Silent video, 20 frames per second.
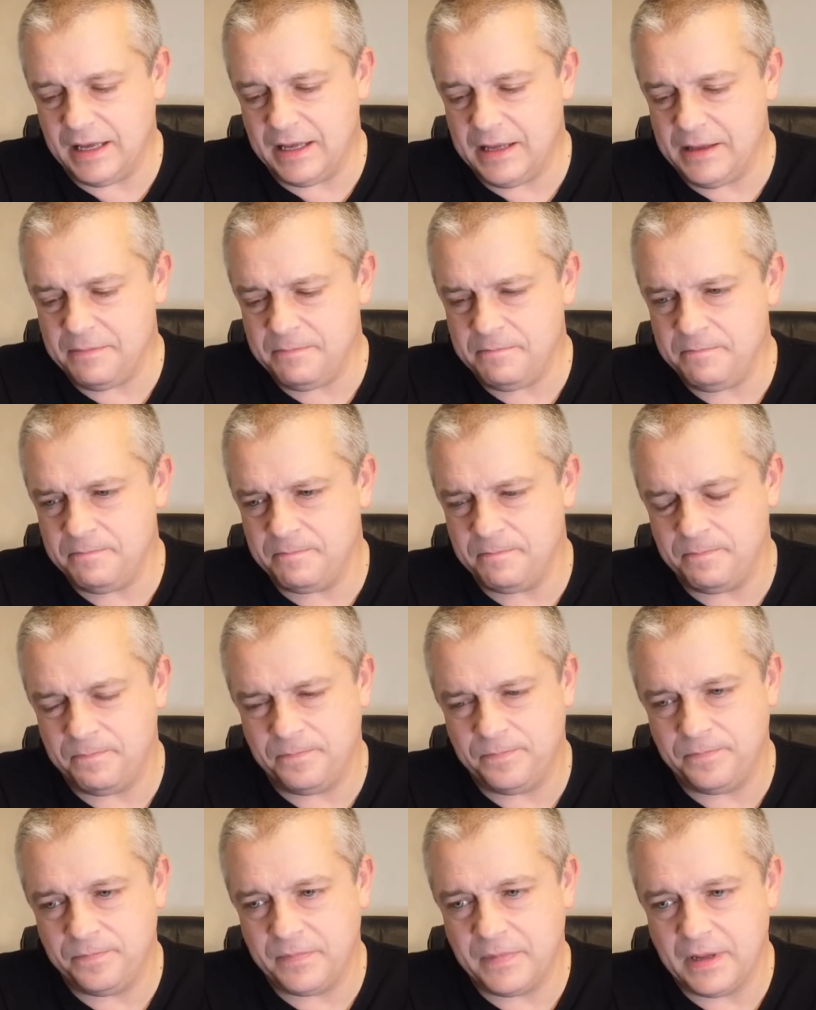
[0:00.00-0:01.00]

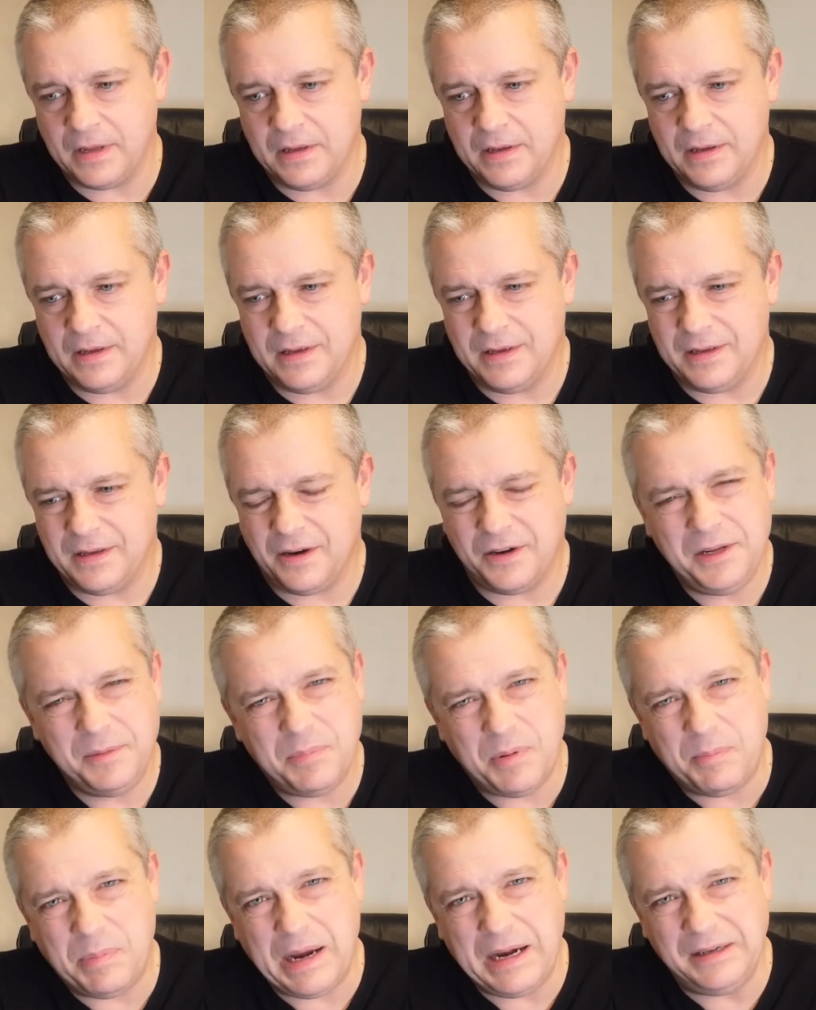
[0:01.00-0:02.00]
Are you
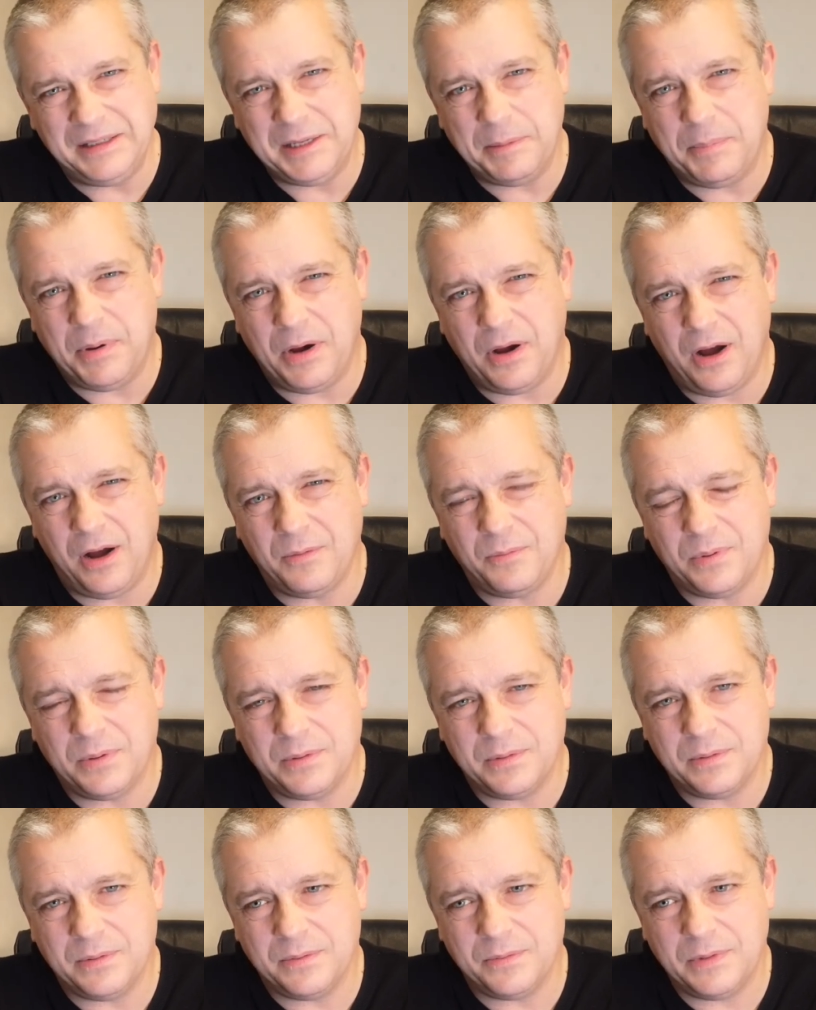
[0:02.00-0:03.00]
prepared to put up
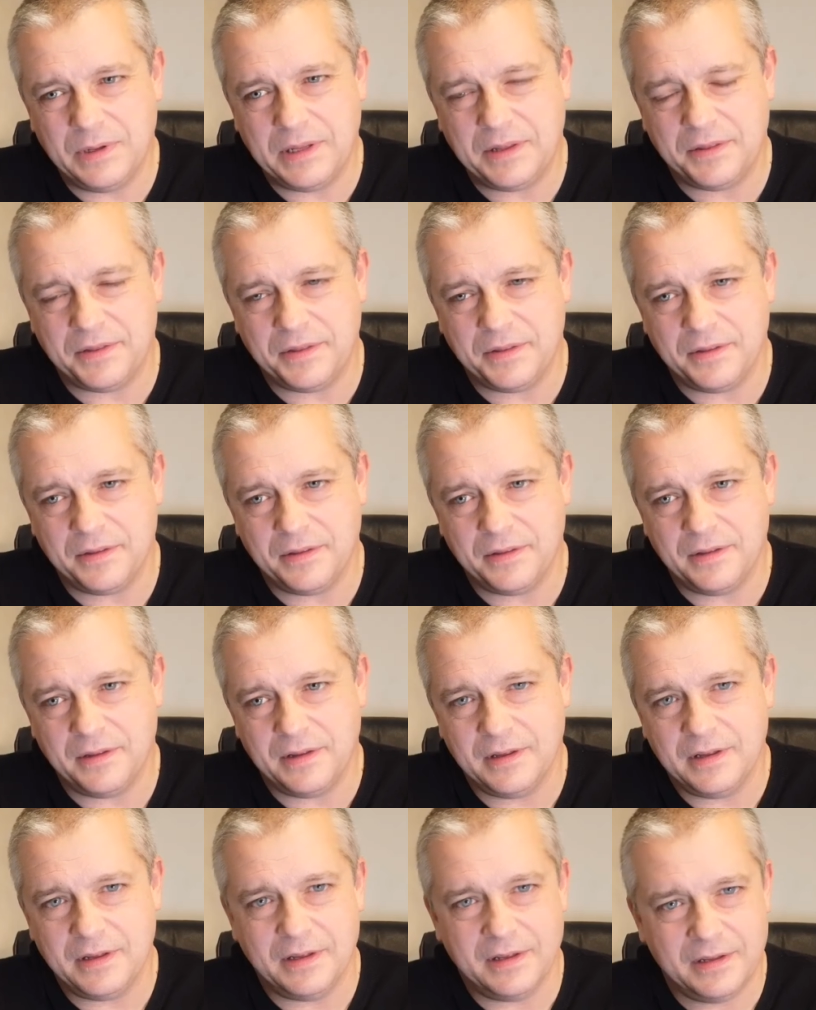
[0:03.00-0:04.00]
with
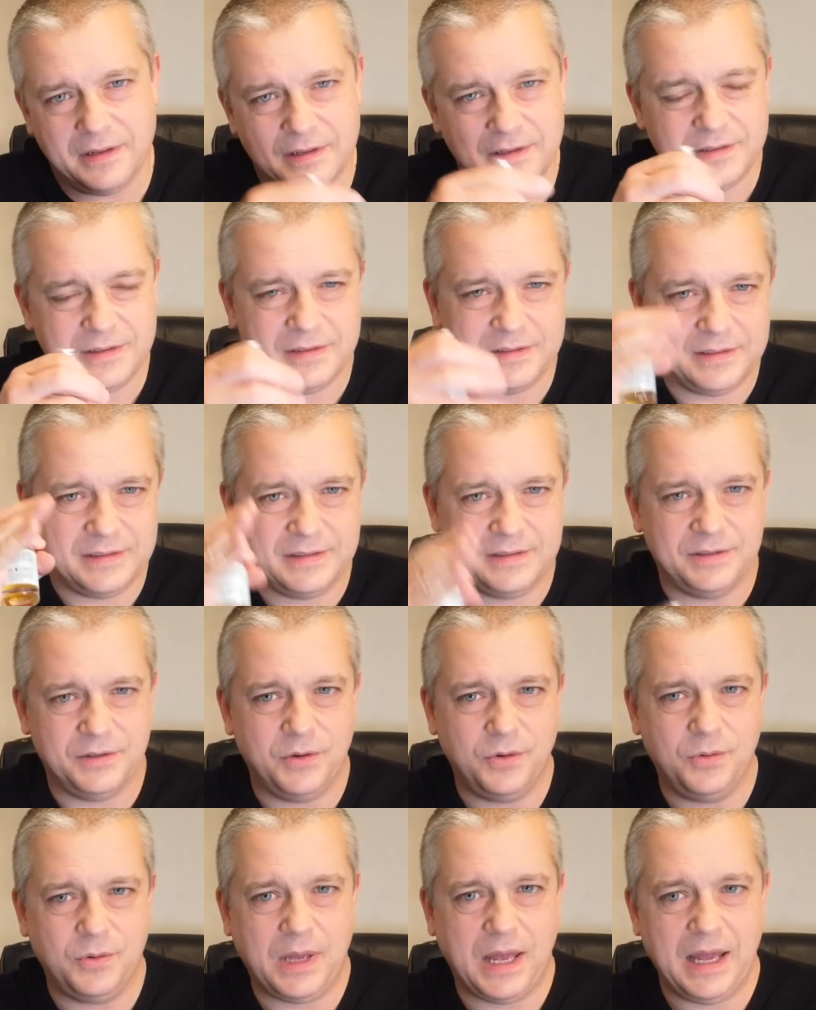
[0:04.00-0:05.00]

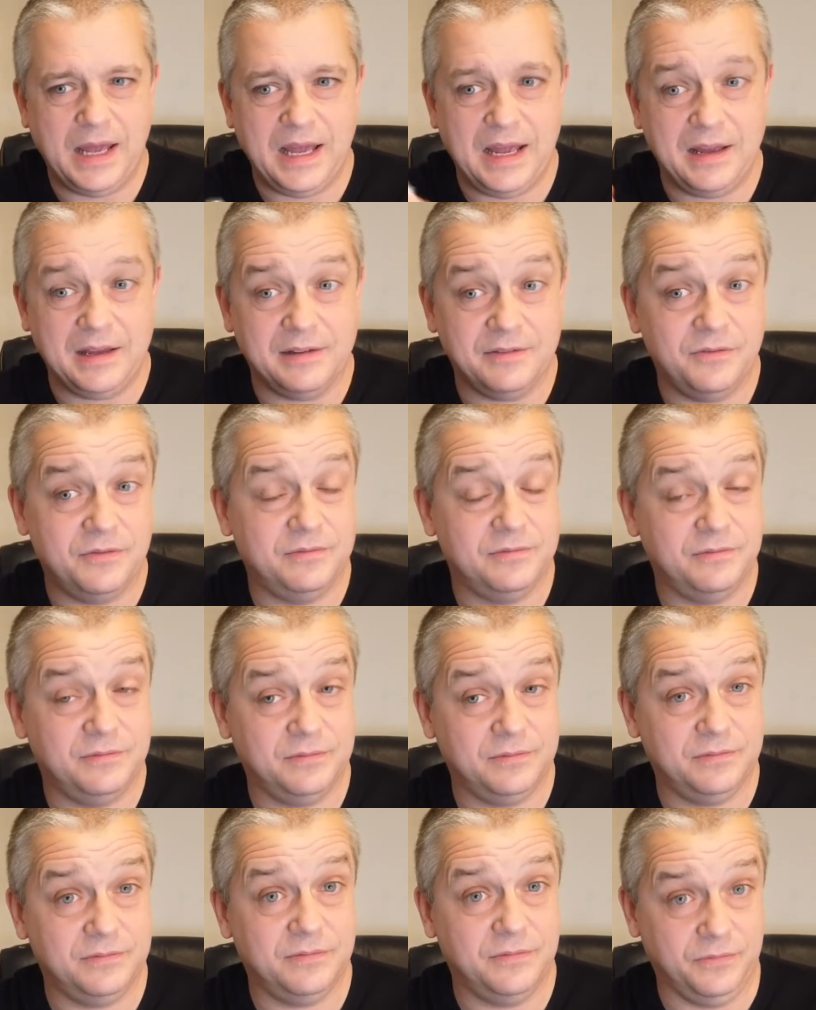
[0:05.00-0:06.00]
okay,
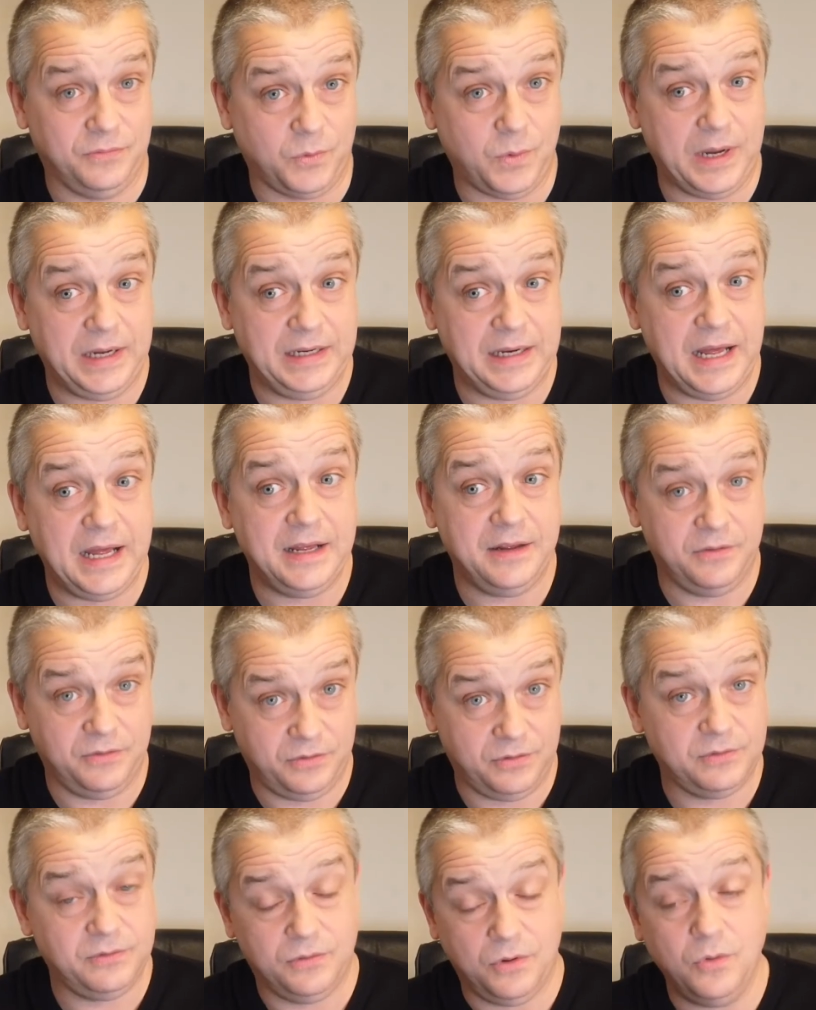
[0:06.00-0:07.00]
quite nice,
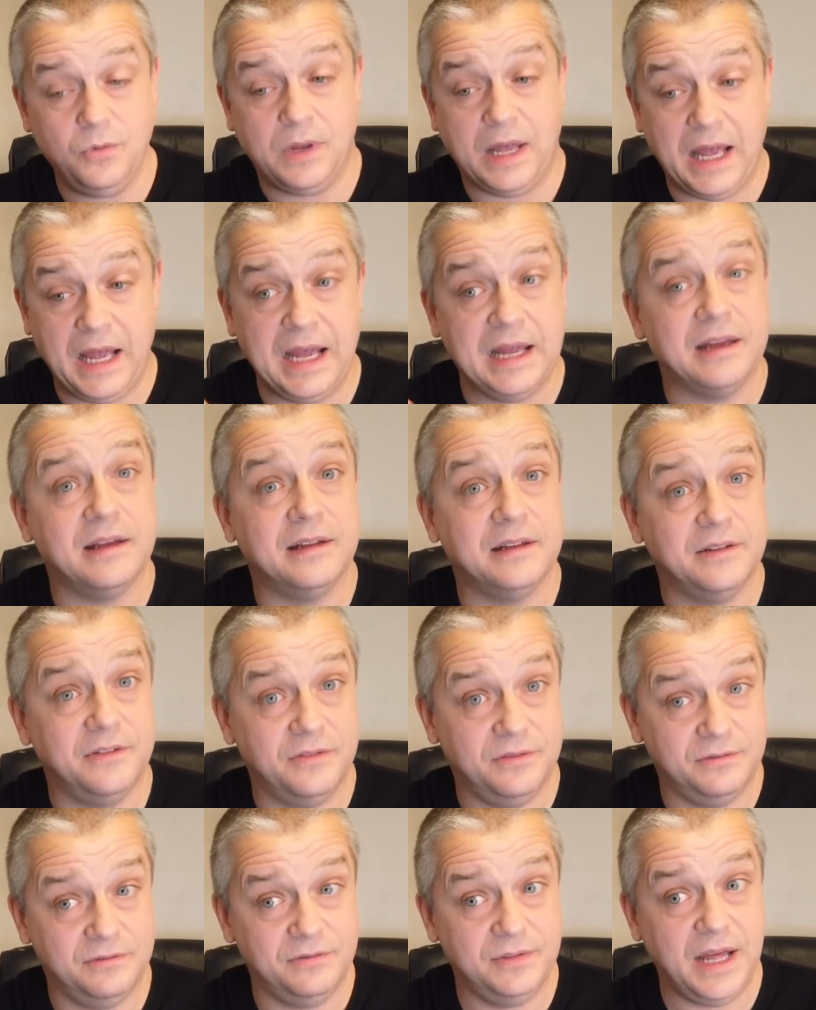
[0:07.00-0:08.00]
okay,
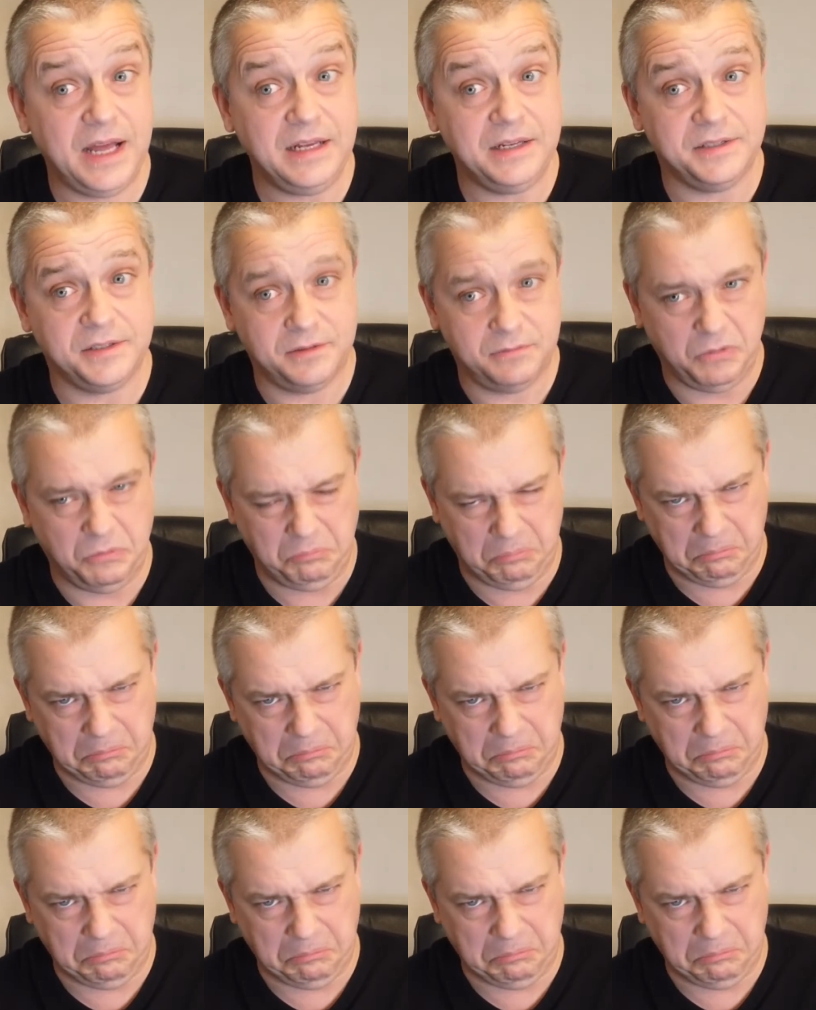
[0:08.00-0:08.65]
nice,